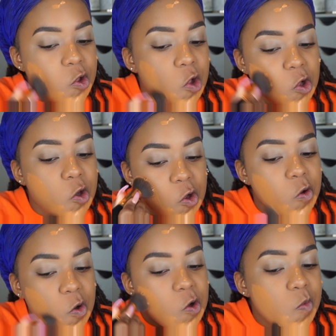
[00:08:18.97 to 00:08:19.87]
y'all
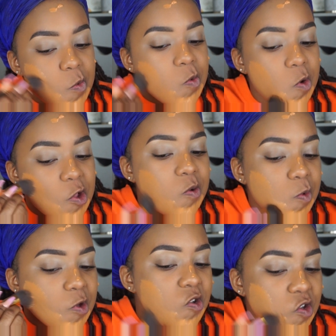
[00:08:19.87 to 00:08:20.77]
know I'm going in
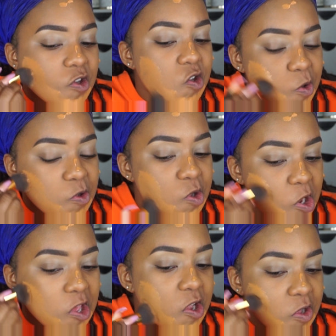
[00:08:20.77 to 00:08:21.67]
with a generous
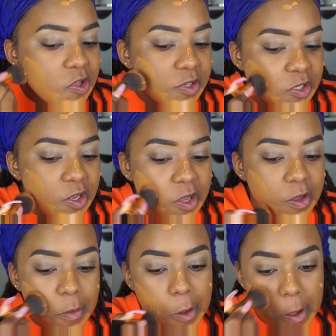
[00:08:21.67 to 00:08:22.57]
layer this
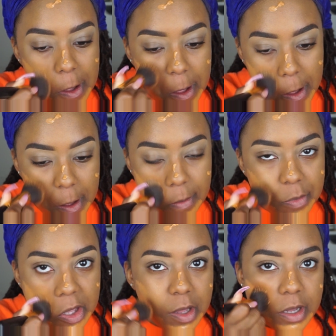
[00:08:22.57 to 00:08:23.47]
time
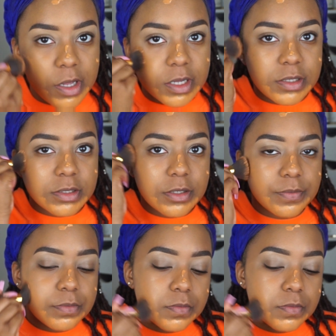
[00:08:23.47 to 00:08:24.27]
because